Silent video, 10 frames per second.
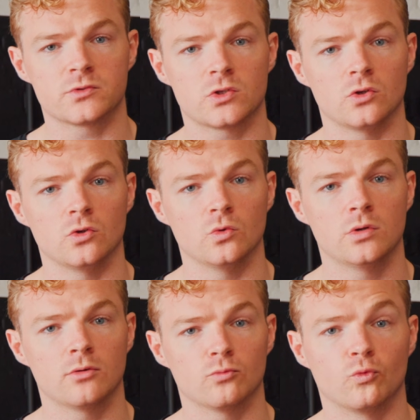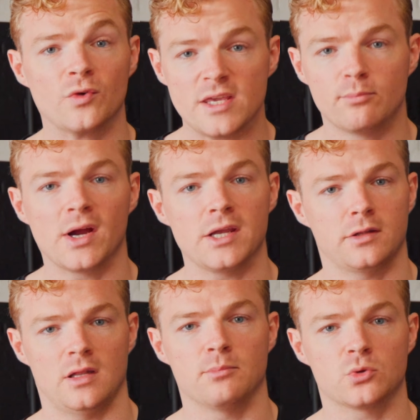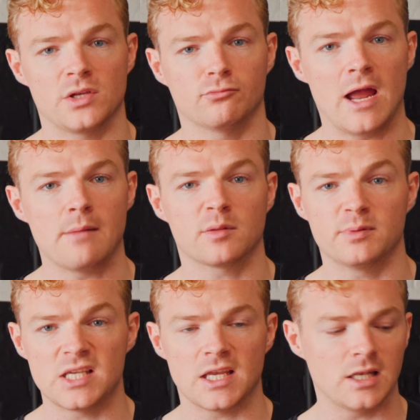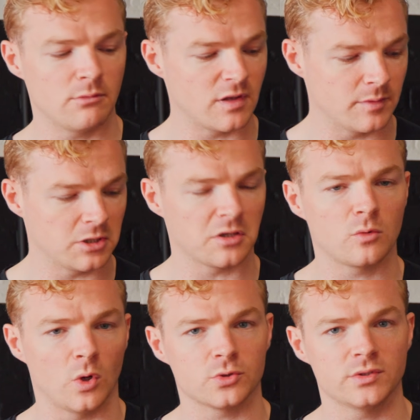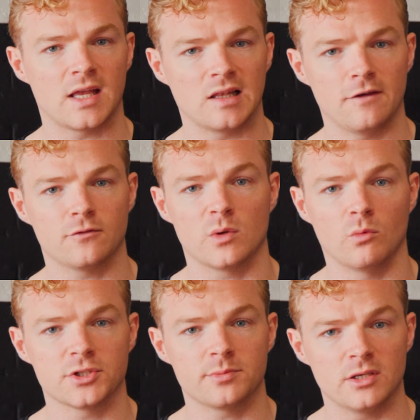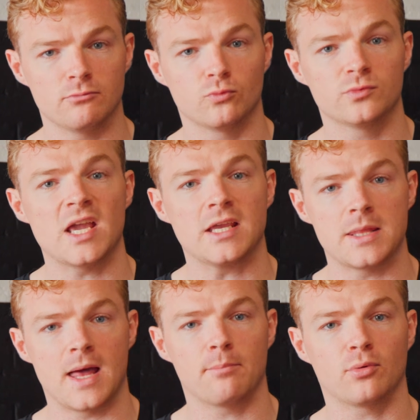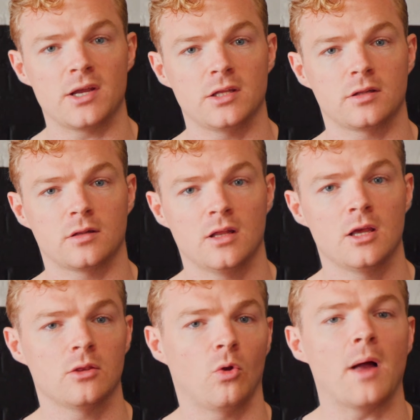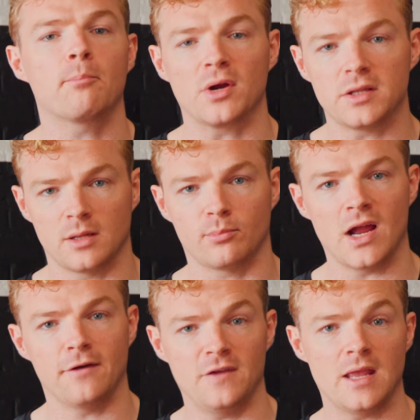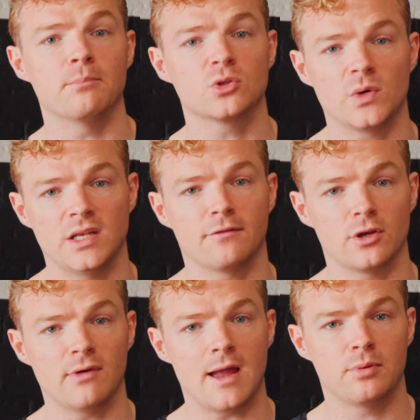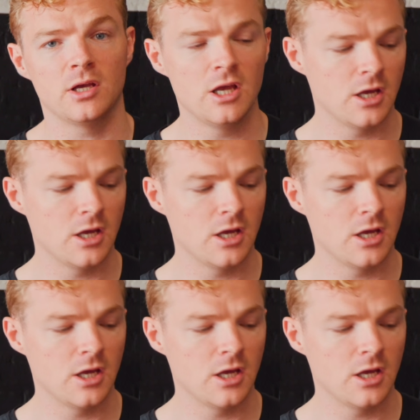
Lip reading: to re-brace in between reps, particularly with something like a squat or a deadlift. We want to be taking that brace, or that bracing breath in between every rep.